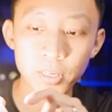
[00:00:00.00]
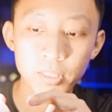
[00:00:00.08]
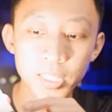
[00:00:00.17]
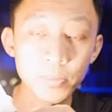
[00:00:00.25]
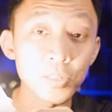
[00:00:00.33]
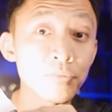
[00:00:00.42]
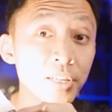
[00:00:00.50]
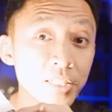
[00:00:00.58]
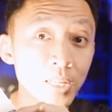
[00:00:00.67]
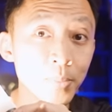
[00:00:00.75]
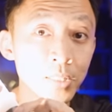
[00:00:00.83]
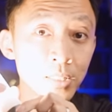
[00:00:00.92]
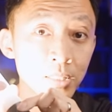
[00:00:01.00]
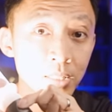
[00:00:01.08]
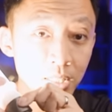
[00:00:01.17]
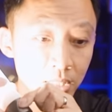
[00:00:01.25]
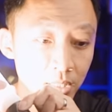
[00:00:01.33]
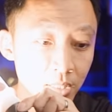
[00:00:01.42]
you can tap the flashlight button
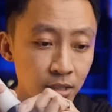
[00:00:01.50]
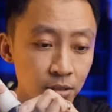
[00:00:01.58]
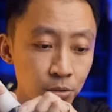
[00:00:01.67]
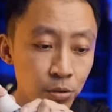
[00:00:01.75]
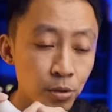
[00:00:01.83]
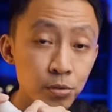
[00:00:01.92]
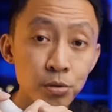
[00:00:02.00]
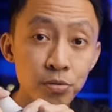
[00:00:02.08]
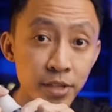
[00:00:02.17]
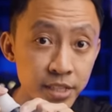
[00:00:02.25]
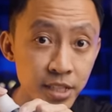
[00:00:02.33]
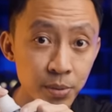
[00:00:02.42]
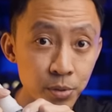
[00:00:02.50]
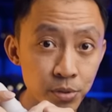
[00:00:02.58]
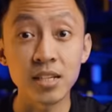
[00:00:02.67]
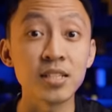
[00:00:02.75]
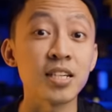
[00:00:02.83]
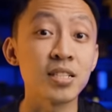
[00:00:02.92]
here to go to flashlight
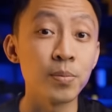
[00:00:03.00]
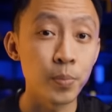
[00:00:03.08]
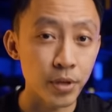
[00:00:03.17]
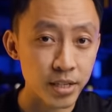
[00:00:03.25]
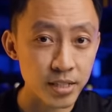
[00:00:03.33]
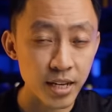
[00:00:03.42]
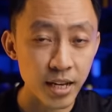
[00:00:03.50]
mode. It's as simple as